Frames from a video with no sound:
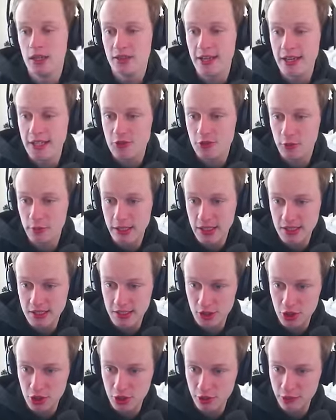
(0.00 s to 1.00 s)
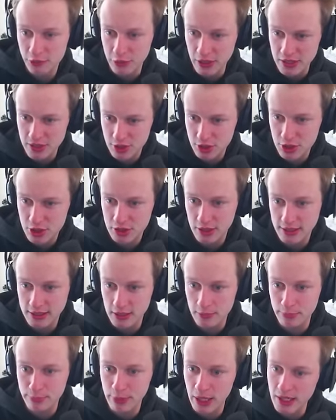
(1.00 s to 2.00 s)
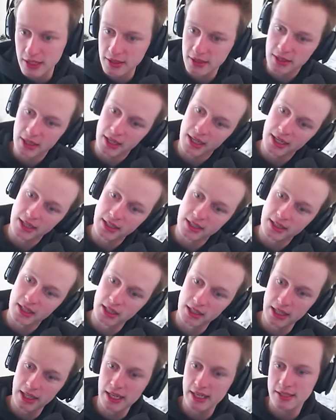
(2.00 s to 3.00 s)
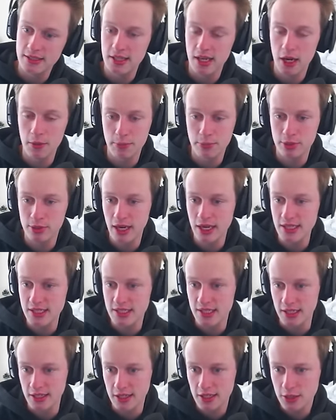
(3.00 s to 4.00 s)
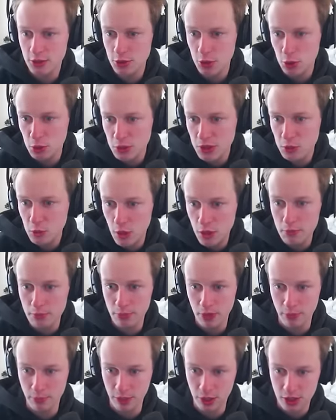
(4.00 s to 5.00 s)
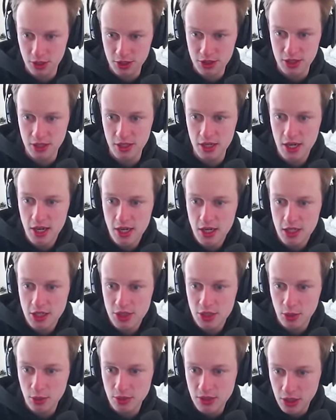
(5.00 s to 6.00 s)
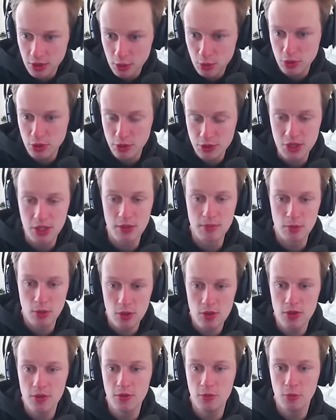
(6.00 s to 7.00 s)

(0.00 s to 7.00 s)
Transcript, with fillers: Thanks for being such good friends. Just click the button and collect a present. There's only one per person, so don't use it more than